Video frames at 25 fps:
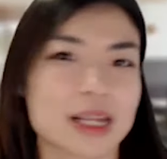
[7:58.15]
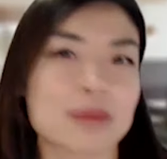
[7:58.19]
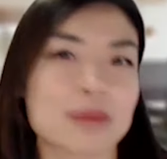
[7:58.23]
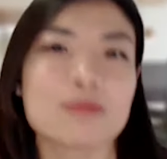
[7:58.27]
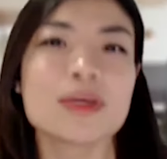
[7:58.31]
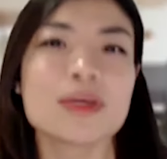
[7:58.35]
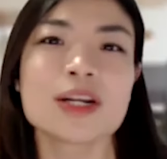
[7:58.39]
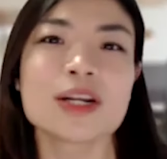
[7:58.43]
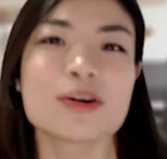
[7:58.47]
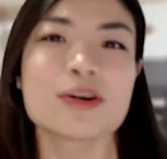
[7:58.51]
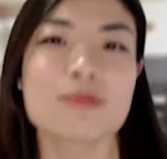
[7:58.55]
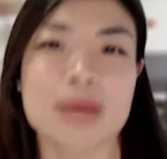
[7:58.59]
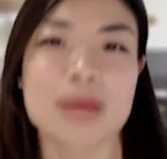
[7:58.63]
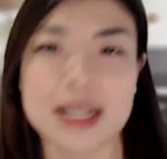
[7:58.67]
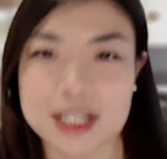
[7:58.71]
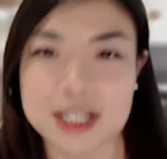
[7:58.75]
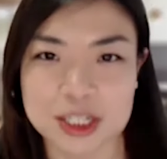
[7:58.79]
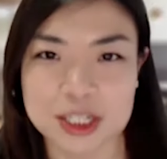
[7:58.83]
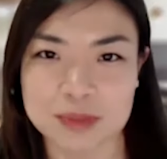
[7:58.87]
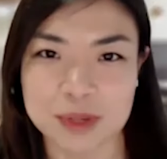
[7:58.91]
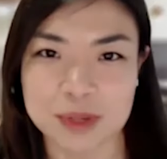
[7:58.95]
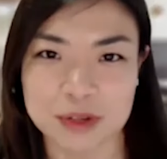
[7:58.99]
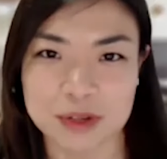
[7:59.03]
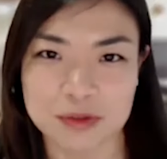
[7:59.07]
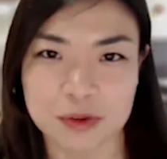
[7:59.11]
like middle
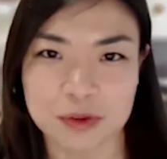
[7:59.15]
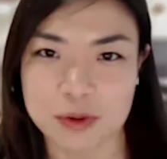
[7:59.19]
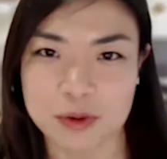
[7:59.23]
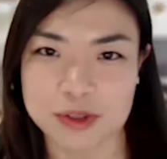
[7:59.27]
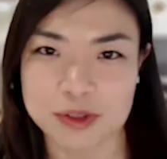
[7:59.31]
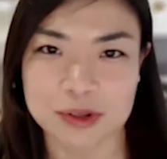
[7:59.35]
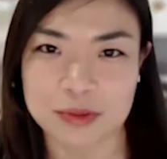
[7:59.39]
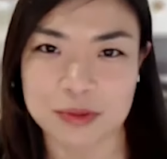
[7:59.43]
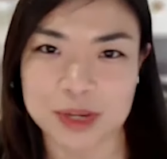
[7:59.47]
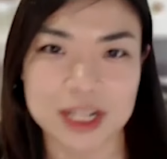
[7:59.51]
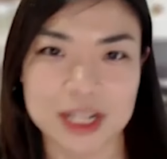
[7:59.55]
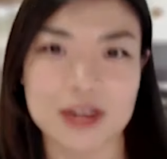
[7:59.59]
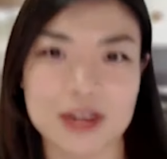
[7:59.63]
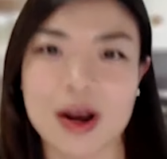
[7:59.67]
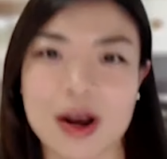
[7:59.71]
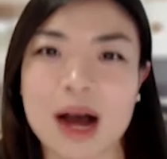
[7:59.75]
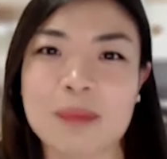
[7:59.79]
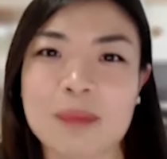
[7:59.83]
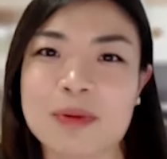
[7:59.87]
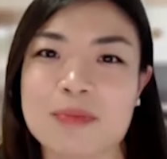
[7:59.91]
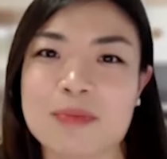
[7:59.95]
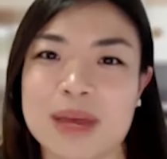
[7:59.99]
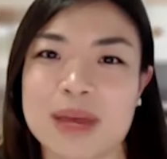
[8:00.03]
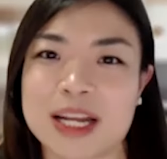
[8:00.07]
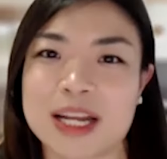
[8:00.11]
management folks already or
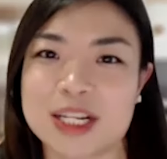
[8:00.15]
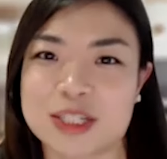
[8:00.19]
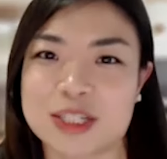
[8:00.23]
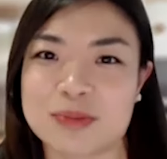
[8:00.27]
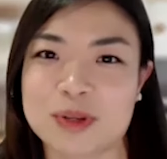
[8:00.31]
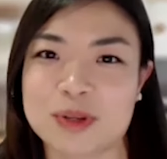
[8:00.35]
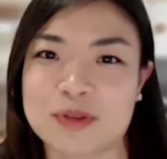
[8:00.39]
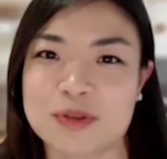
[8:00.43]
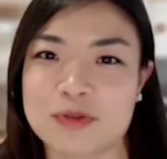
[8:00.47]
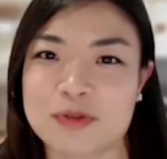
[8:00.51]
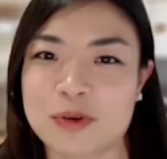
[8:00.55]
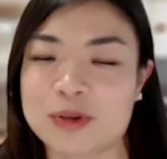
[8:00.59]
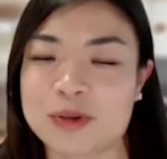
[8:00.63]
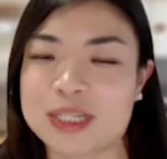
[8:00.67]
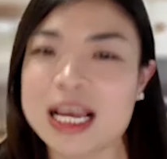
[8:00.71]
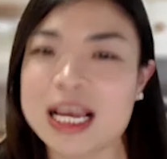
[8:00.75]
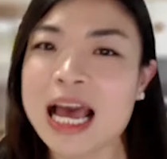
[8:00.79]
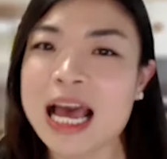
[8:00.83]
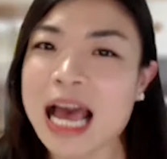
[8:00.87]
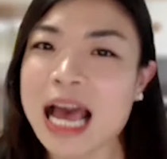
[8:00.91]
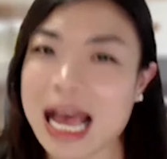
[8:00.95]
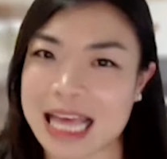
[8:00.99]
upper management folks